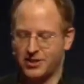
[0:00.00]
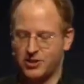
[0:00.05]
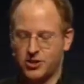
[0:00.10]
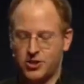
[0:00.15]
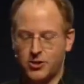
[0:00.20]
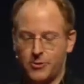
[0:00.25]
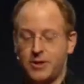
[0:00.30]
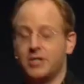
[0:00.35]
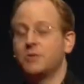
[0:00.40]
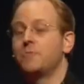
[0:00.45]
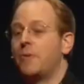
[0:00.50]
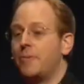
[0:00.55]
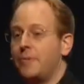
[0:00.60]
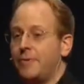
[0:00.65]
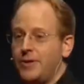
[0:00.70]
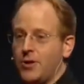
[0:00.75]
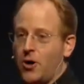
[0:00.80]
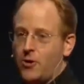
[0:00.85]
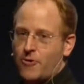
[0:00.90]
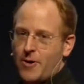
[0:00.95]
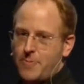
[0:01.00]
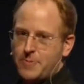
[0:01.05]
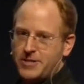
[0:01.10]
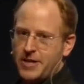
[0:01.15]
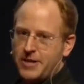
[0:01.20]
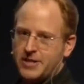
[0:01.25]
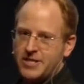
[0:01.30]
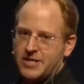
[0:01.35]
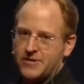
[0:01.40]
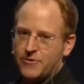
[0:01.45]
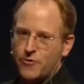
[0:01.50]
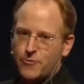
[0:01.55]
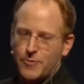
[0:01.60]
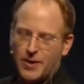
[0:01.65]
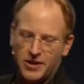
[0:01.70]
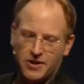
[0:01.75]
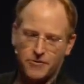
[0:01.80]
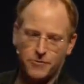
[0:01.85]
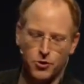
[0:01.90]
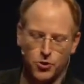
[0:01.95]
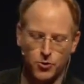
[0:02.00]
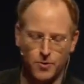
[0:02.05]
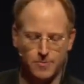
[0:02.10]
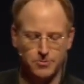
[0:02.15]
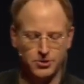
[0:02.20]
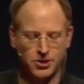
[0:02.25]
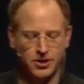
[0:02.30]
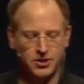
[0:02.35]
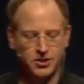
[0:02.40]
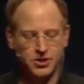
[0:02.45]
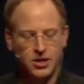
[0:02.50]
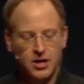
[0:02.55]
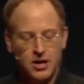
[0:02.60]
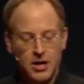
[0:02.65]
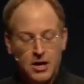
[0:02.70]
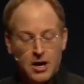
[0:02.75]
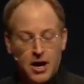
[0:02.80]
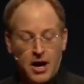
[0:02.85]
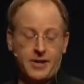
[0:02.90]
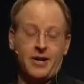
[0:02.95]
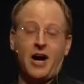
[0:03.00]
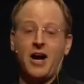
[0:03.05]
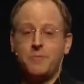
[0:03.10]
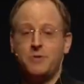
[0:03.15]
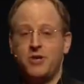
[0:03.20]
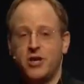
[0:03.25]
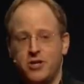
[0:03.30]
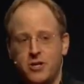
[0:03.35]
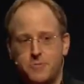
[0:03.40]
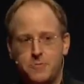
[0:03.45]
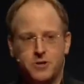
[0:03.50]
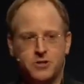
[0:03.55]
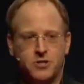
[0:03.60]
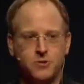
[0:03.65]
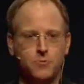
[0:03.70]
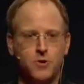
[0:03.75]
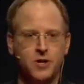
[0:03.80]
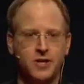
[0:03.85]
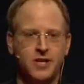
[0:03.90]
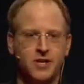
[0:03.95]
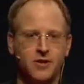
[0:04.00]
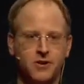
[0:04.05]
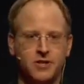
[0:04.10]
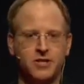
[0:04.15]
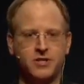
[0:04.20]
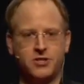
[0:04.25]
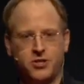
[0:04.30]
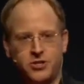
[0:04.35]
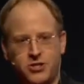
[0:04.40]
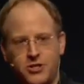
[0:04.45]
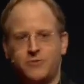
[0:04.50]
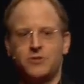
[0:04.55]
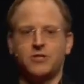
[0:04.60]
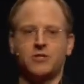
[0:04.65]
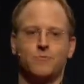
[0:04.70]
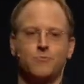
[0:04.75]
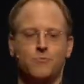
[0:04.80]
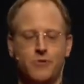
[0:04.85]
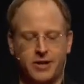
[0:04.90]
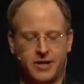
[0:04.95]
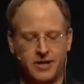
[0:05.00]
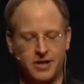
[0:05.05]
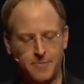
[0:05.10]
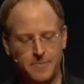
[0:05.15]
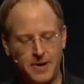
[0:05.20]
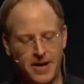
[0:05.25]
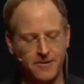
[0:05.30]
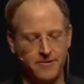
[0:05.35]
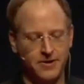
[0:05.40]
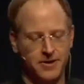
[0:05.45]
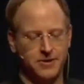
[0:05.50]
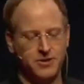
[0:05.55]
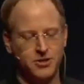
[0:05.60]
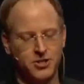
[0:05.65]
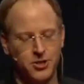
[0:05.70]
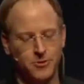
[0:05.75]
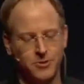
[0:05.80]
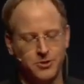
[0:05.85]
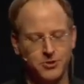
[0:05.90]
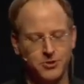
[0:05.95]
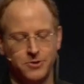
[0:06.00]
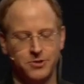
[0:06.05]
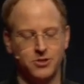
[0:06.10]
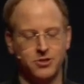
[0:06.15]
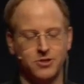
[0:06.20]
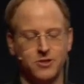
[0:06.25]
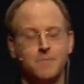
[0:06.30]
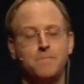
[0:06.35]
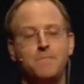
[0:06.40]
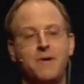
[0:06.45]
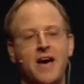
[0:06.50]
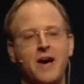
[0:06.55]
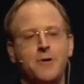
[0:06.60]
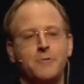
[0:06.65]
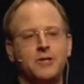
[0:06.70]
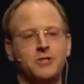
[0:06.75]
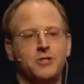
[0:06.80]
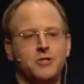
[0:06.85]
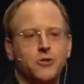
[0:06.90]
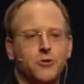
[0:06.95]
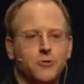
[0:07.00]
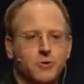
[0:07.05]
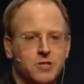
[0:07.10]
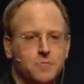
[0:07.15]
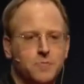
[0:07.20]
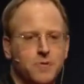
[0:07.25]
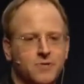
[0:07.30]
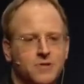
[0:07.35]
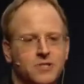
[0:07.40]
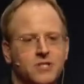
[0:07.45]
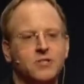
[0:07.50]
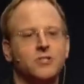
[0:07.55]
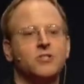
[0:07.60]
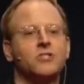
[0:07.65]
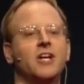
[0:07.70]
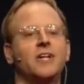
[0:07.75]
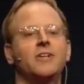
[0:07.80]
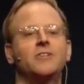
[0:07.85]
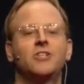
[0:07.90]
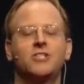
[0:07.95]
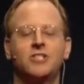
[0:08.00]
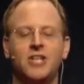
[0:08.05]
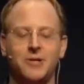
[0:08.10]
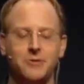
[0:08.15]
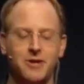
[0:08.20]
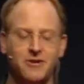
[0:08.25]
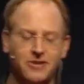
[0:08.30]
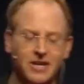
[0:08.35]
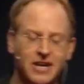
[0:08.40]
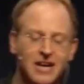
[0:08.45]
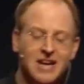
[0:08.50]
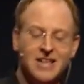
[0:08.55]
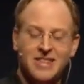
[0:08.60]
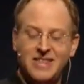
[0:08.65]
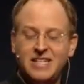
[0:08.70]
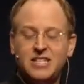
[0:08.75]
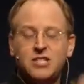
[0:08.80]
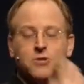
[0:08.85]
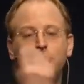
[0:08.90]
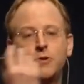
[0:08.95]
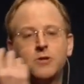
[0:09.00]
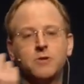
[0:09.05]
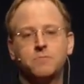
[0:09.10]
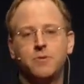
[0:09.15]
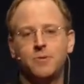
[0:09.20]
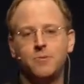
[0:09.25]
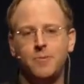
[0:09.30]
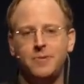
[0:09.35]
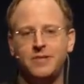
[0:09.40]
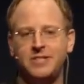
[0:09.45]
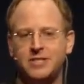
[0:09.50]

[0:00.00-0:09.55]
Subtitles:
and so on, it's probably not representative of many of your websites. And I'm the only person working on it, so stuff doesn't break in the background and so on, doesn't compare well to your experiences and challenges. However, this one probably